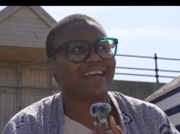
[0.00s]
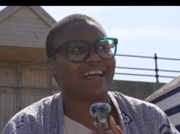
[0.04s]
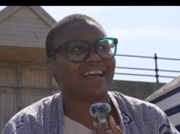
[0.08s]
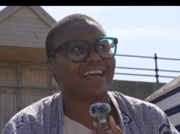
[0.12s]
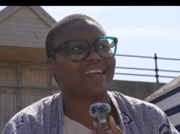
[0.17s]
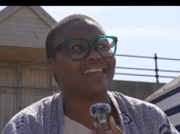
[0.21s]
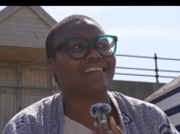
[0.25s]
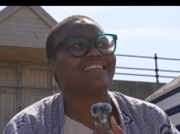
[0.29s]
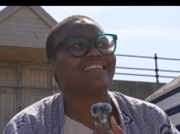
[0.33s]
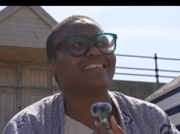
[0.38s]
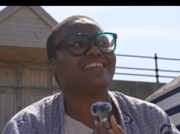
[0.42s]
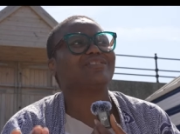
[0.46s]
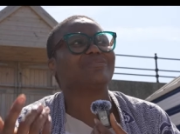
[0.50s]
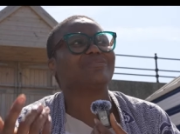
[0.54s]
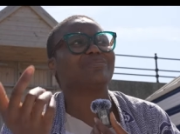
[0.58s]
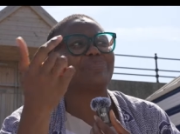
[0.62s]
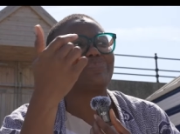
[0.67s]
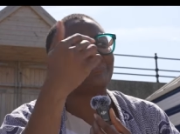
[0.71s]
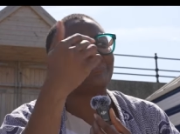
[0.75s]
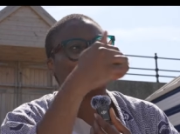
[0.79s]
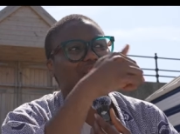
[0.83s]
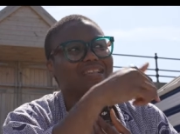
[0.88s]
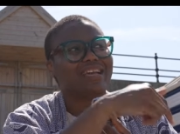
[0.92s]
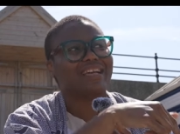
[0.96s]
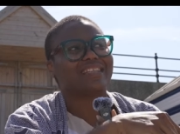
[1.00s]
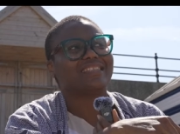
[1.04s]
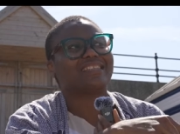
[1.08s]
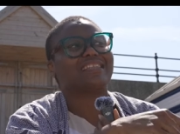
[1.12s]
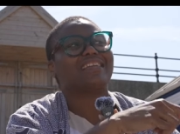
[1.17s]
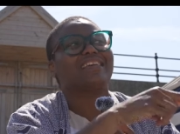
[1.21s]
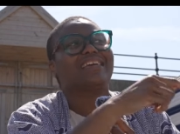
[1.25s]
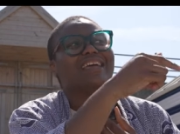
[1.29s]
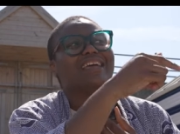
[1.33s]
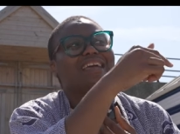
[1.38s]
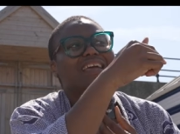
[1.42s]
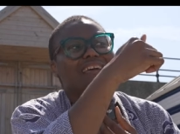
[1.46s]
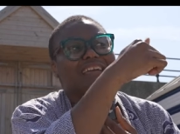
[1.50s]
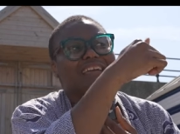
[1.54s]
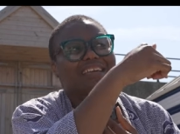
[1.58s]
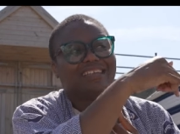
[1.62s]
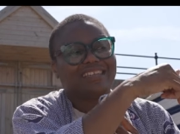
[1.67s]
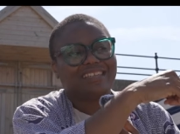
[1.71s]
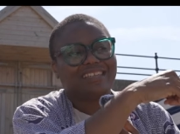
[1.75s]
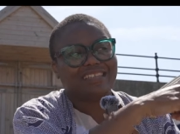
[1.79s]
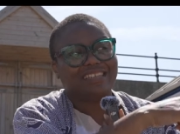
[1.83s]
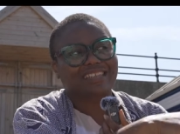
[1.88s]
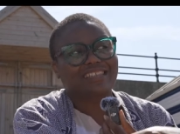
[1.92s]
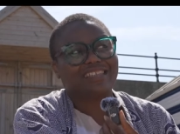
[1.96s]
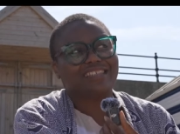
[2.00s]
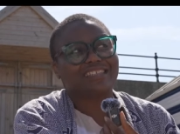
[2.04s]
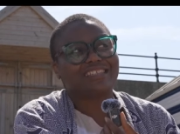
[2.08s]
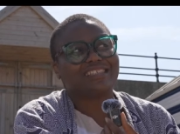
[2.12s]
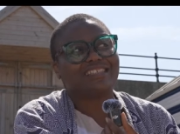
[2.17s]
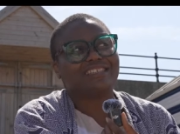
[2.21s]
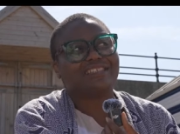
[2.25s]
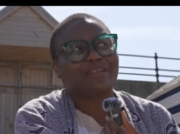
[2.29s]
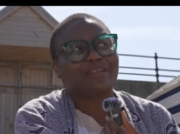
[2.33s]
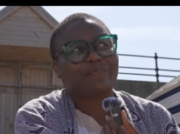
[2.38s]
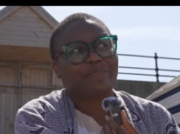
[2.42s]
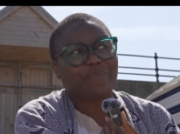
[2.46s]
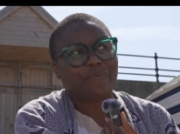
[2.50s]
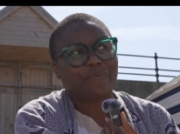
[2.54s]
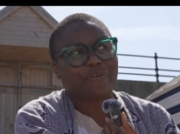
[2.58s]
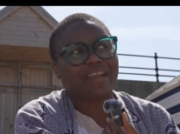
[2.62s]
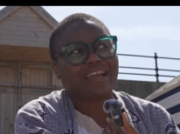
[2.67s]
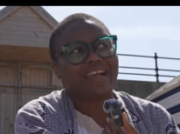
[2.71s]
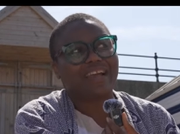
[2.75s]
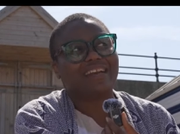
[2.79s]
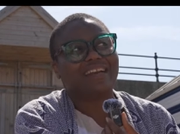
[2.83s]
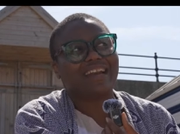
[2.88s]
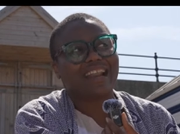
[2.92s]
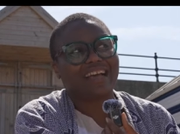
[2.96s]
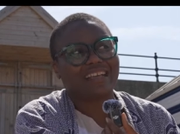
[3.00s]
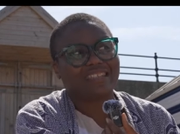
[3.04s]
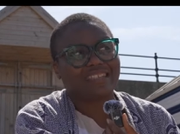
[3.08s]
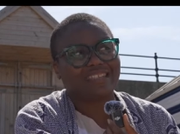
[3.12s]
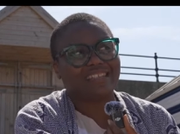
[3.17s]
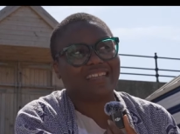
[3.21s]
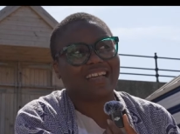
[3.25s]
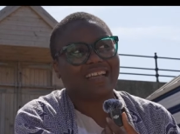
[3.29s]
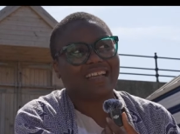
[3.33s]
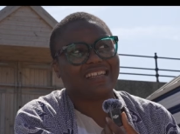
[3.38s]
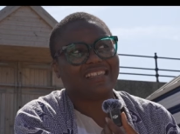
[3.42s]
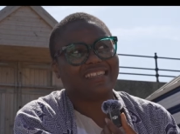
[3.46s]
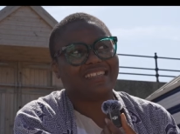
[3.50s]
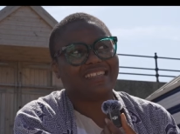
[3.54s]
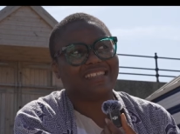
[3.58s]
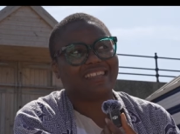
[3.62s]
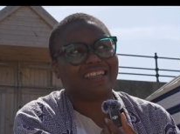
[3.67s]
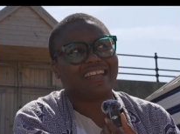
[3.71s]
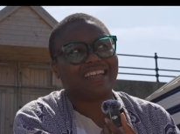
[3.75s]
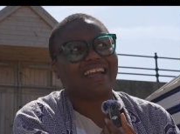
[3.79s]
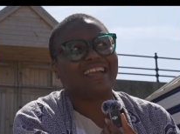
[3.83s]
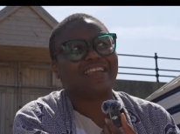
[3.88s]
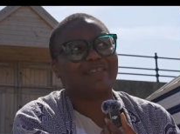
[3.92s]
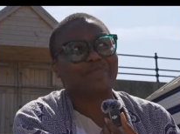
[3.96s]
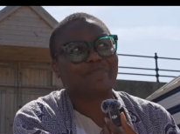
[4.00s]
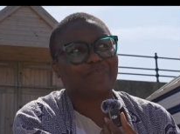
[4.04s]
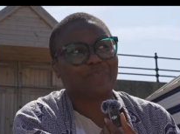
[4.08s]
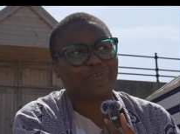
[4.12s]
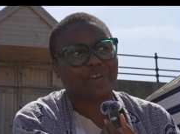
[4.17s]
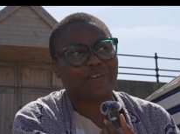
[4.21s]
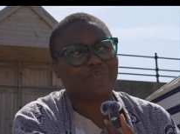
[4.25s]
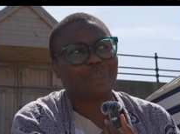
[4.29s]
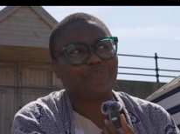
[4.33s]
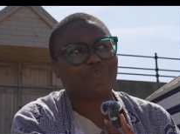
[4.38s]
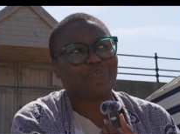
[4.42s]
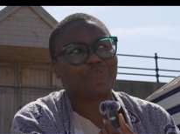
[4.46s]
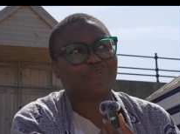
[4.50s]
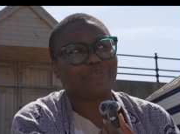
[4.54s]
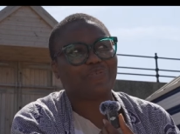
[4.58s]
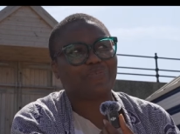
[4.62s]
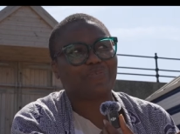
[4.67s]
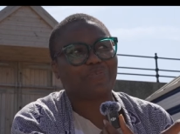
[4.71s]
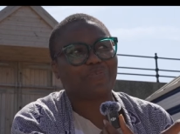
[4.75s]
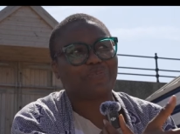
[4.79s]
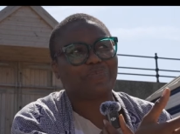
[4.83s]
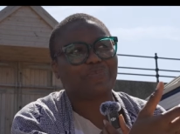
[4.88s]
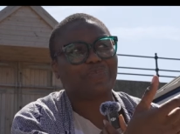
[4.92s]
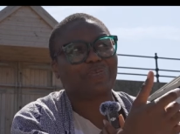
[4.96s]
And he took me that this is the prayer last night that he prayed for you.